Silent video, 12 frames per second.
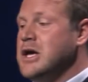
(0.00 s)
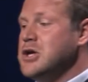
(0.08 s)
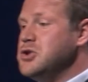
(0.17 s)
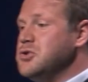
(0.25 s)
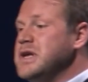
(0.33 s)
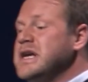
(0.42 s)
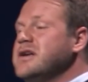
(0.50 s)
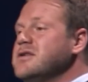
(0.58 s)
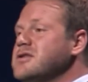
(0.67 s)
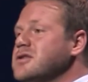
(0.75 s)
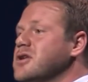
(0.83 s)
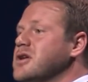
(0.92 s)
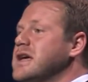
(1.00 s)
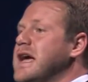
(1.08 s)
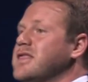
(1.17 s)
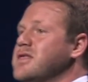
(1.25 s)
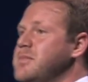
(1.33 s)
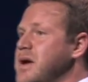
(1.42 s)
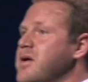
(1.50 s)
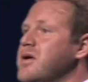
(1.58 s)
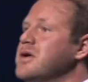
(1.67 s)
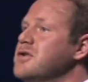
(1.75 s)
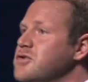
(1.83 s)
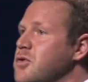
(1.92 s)
You need to look at the parent
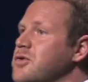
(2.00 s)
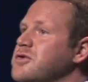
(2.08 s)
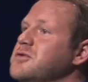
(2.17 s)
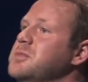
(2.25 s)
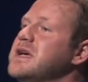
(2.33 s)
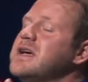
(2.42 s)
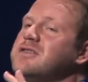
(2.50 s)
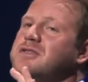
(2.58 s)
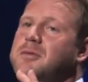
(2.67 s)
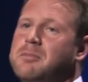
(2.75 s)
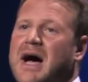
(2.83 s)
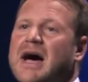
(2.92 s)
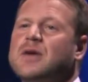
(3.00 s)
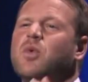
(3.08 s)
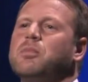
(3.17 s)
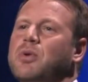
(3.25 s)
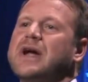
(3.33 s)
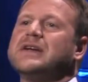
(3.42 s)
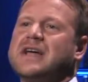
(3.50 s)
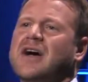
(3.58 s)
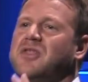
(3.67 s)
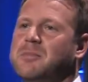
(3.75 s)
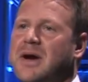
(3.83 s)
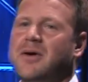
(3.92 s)
sources because the body will break down
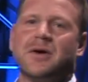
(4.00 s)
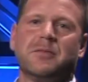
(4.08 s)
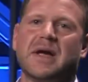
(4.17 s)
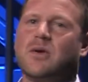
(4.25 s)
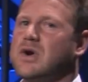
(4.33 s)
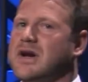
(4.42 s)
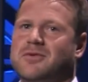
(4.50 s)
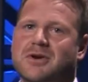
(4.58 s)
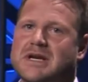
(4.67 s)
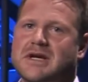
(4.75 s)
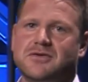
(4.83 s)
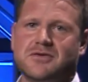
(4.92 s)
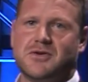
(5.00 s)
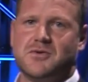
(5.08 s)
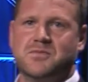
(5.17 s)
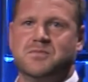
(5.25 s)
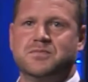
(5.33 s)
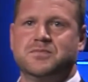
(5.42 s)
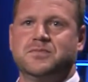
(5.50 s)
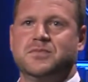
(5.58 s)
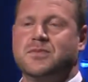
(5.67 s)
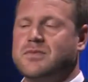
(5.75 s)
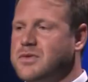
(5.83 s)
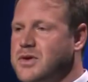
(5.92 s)
the parent and make whatever it needs to.
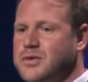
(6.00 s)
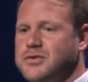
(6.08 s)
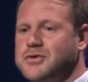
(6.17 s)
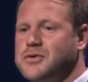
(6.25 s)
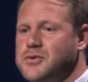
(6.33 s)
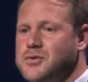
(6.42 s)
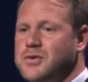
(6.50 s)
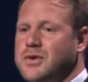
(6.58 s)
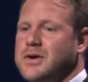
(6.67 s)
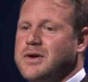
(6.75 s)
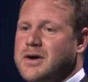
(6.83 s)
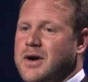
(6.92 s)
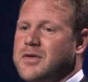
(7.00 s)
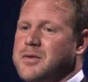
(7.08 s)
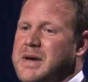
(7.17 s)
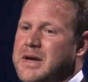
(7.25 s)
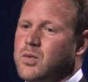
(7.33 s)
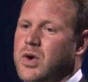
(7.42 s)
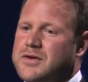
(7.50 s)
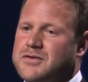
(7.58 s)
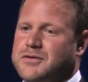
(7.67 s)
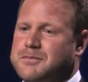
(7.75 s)
Those two are the main ones.